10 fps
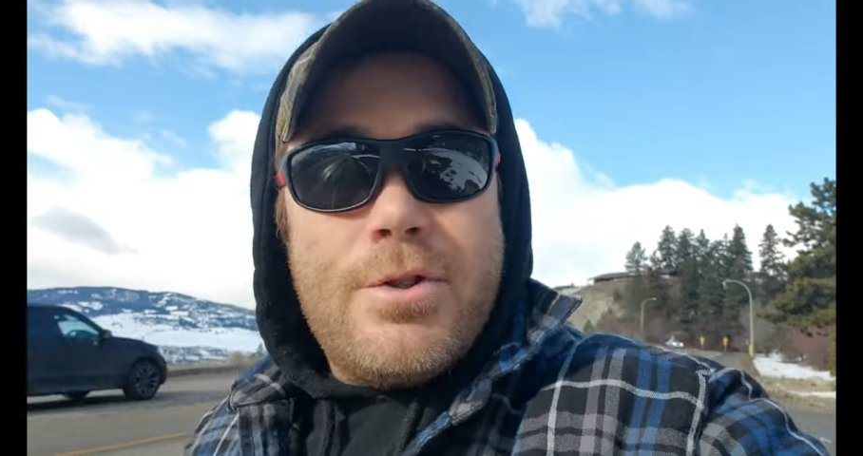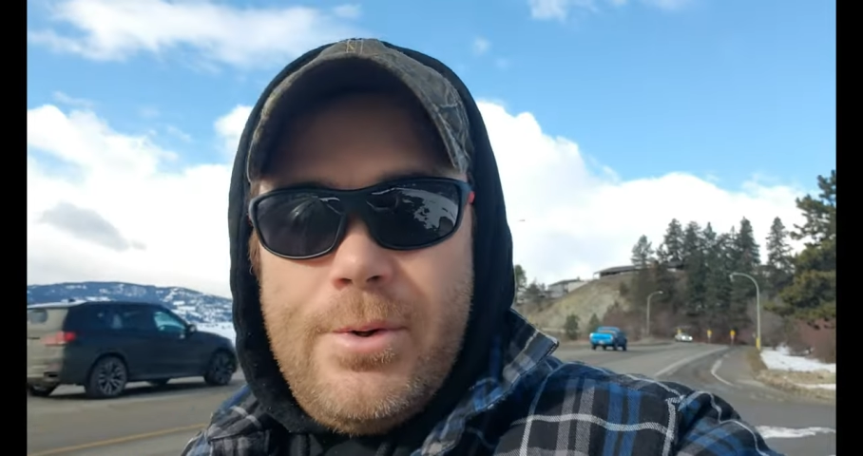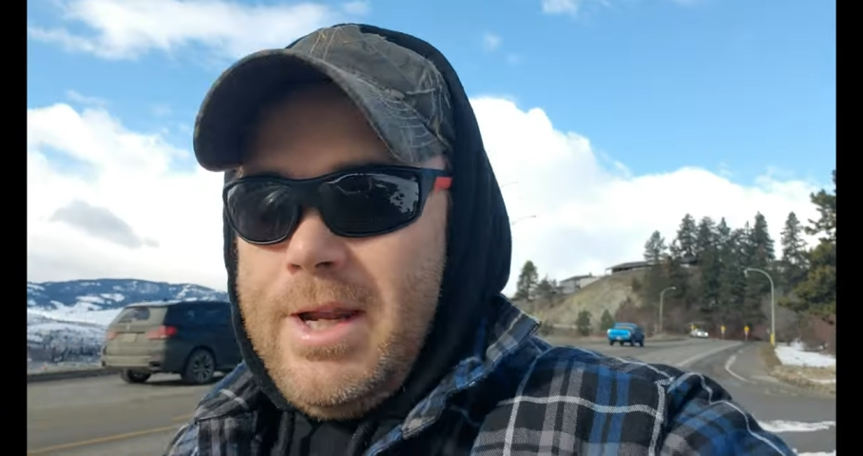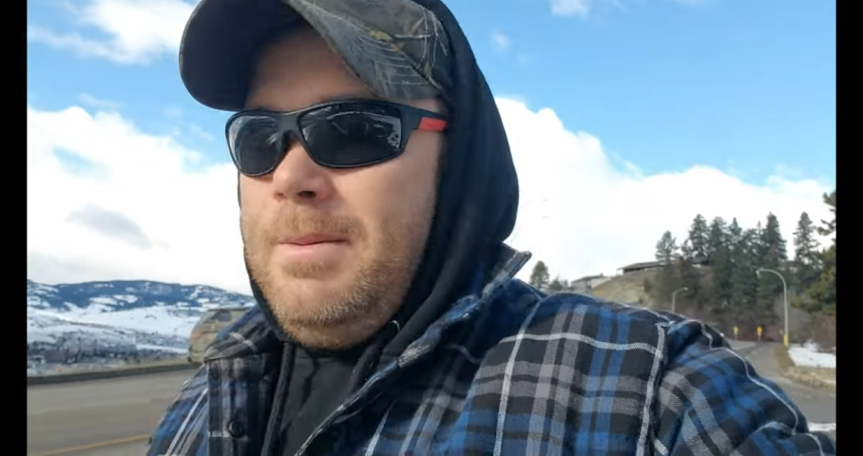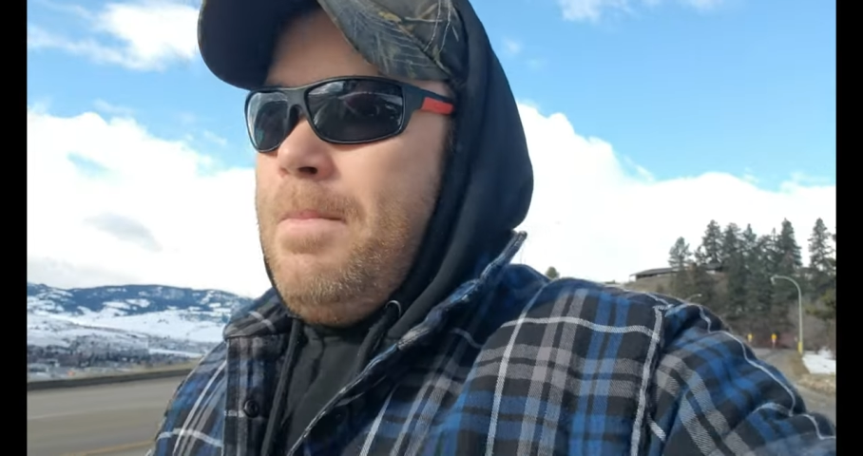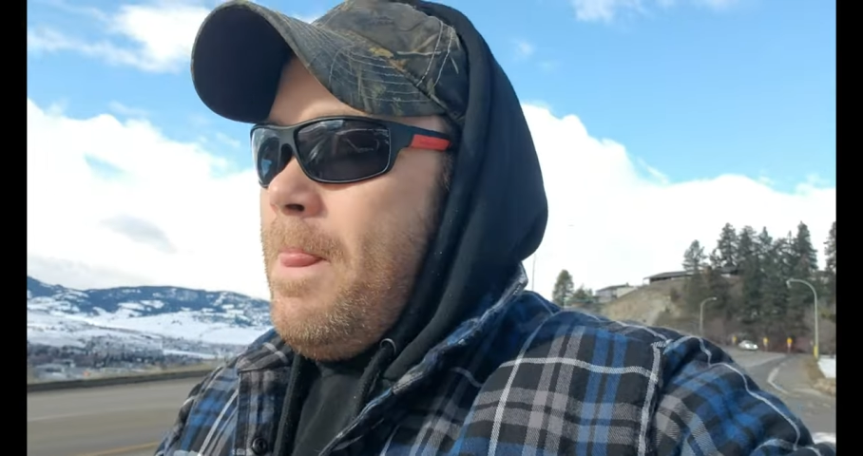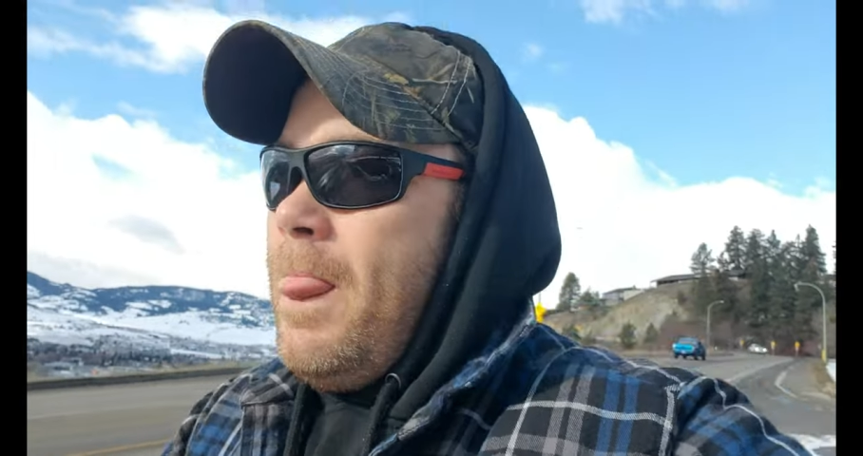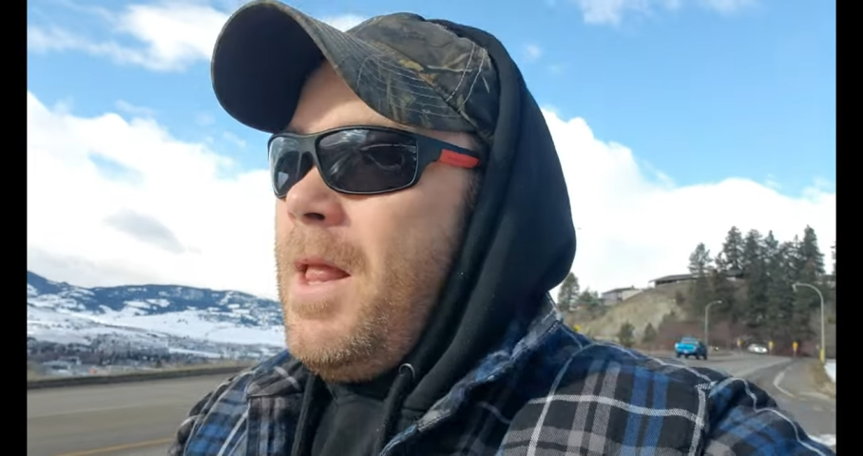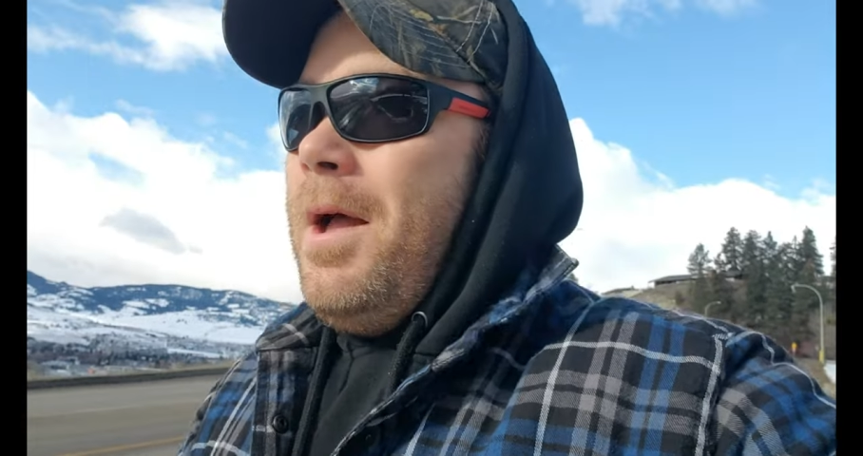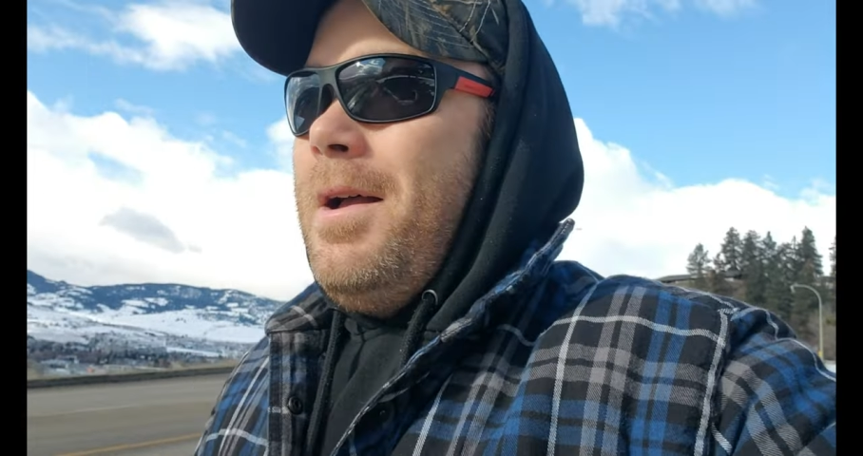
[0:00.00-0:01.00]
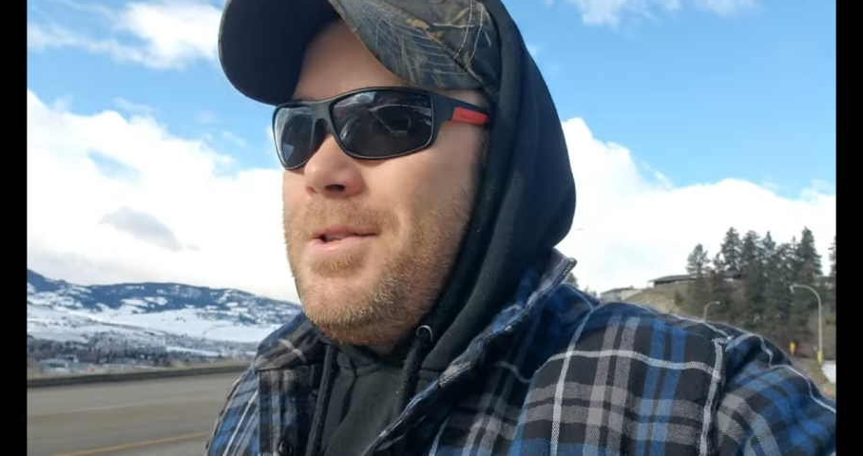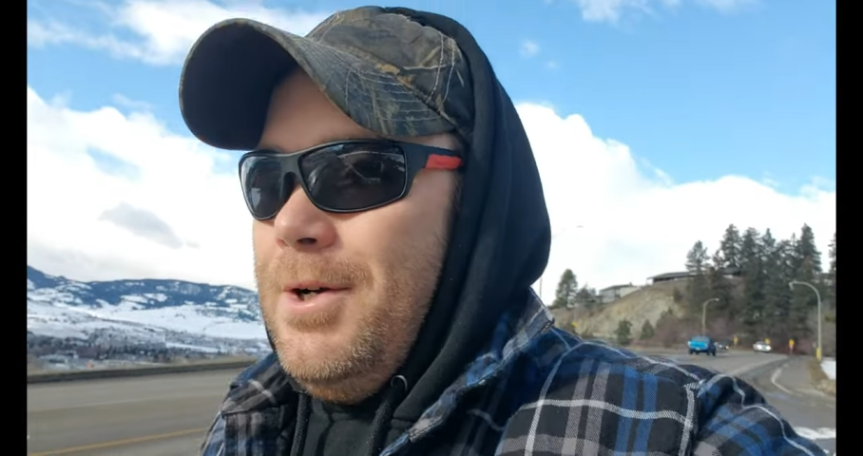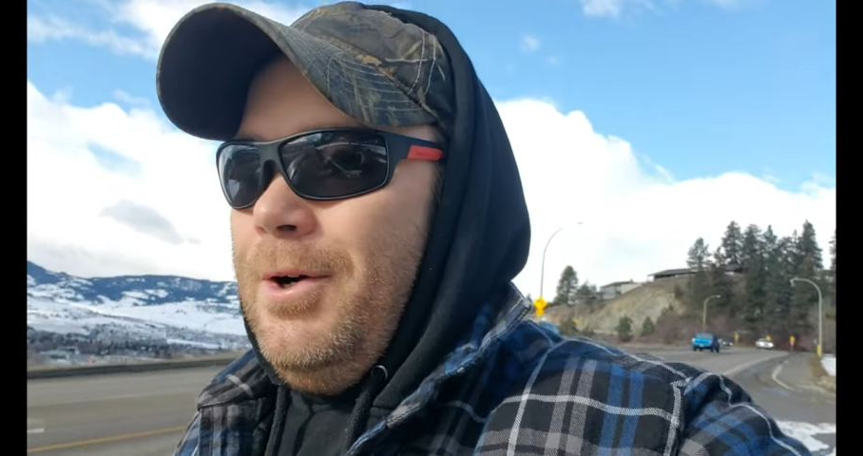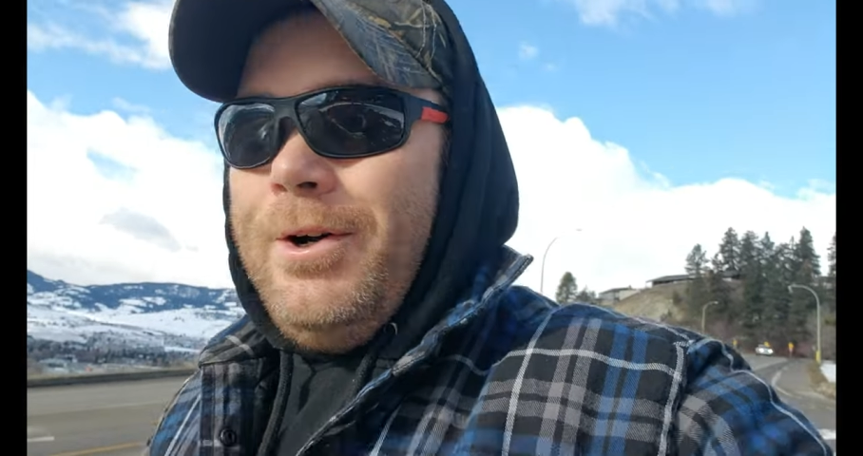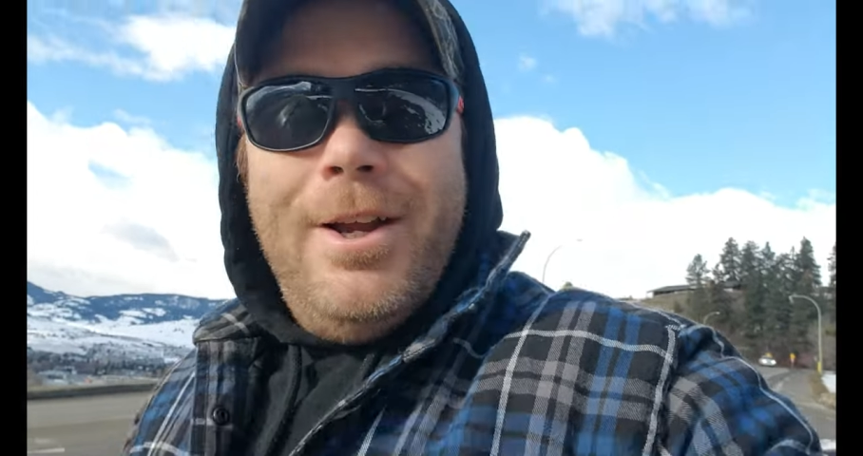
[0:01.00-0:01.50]
away,
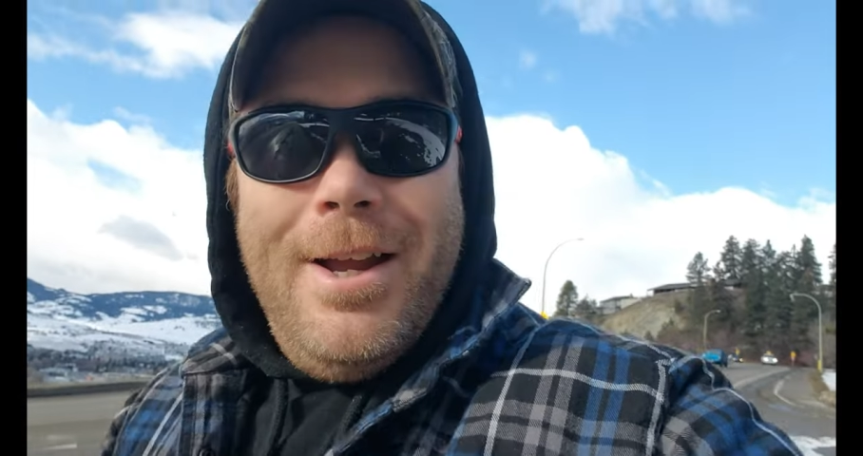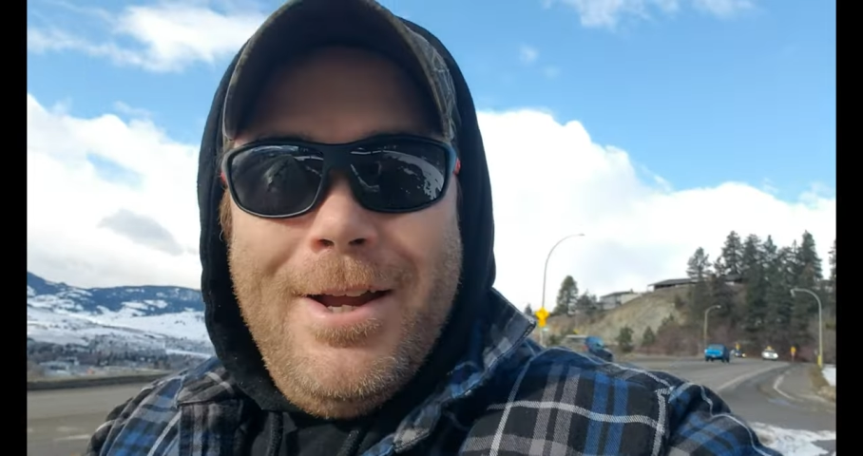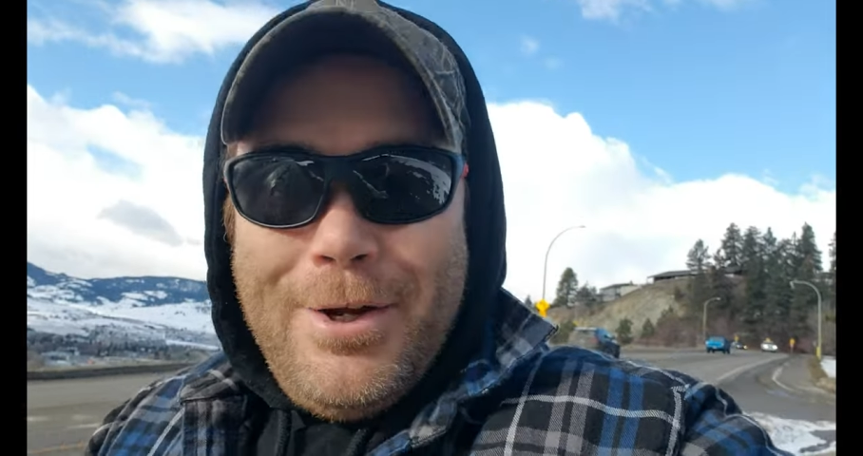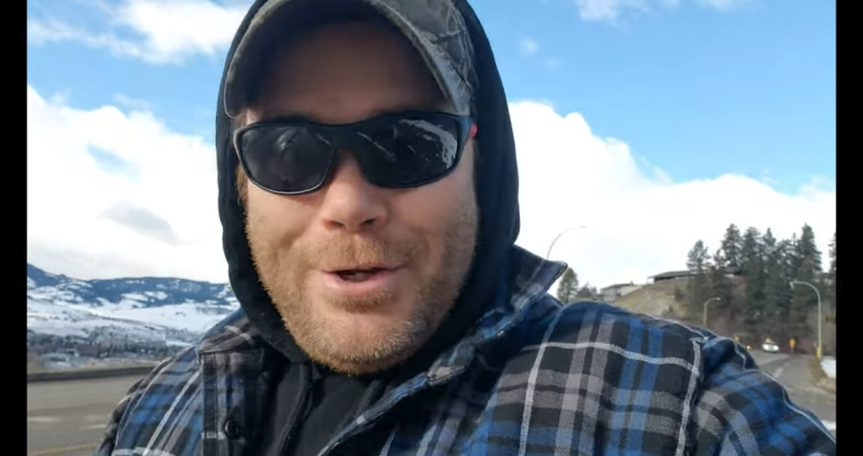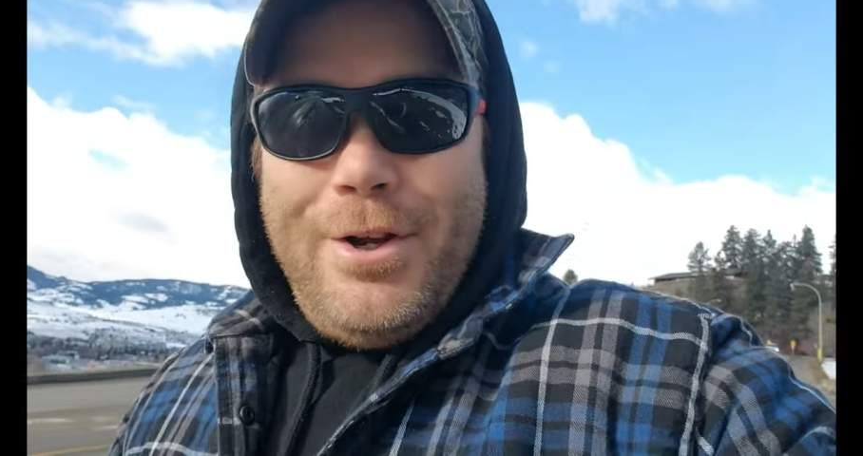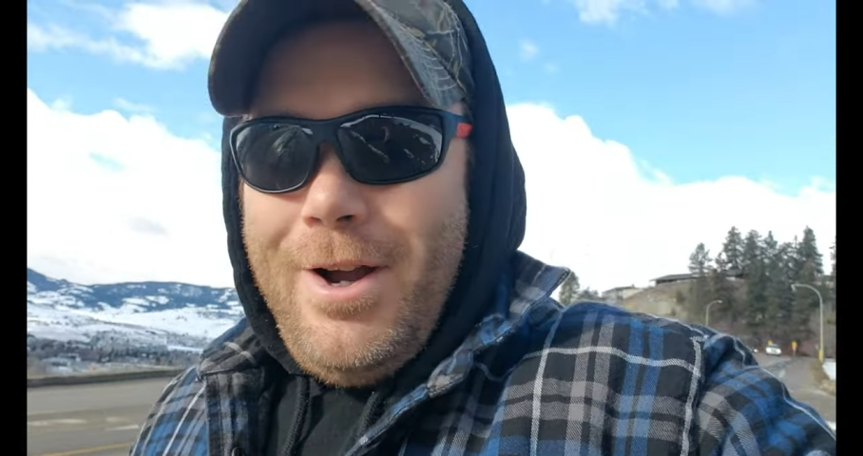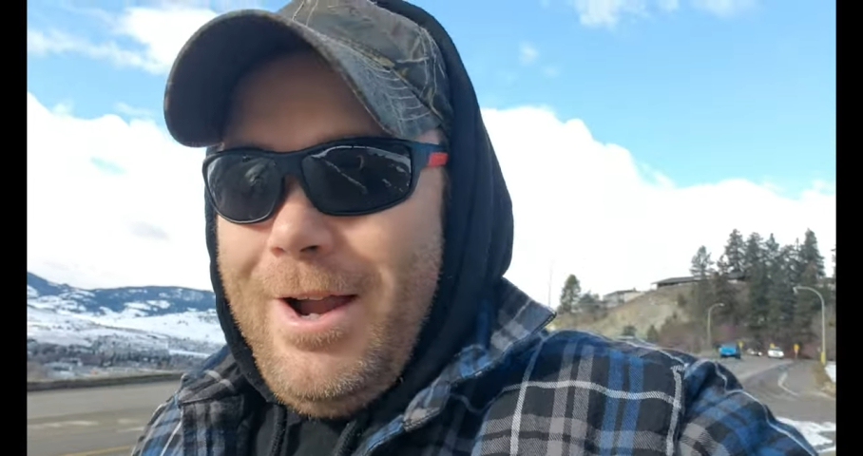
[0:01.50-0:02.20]
so I